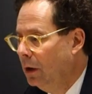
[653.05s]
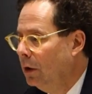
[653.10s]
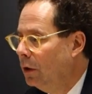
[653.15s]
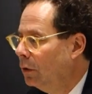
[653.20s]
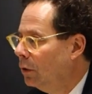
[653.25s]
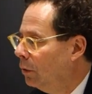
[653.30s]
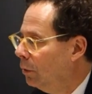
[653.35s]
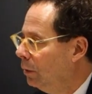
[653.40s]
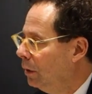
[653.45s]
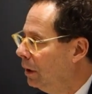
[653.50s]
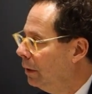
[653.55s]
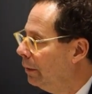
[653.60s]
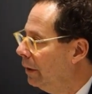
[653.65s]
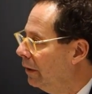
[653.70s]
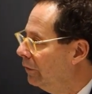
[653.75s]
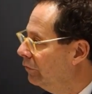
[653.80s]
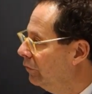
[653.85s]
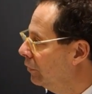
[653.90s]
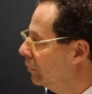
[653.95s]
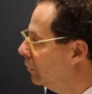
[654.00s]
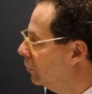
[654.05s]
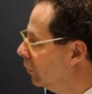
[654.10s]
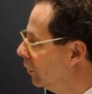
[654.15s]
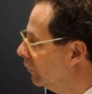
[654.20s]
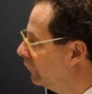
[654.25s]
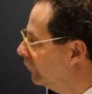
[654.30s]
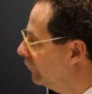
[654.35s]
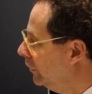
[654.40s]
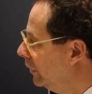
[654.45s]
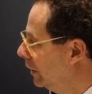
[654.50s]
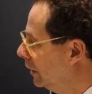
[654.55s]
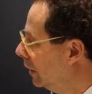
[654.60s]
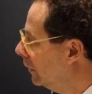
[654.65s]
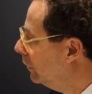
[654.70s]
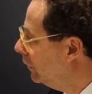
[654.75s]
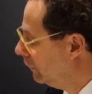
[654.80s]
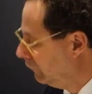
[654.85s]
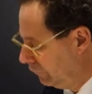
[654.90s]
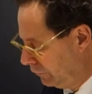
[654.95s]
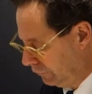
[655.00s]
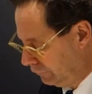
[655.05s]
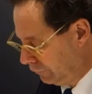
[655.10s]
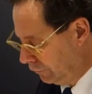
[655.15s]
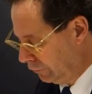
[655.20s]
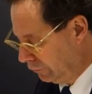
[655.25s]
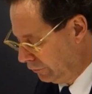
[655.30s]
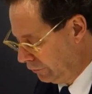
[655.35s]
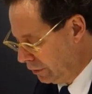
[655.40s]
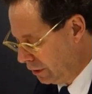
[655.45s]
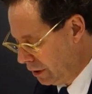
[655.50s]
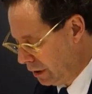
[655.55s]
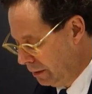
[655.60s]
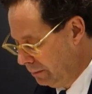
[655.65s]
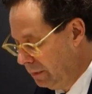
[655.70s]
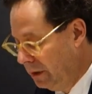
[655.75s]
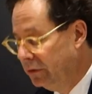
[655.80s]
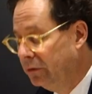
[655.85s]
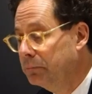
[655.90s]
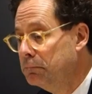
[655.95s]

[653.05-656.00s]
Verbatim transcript: her career, as you can all see, I think for the first time,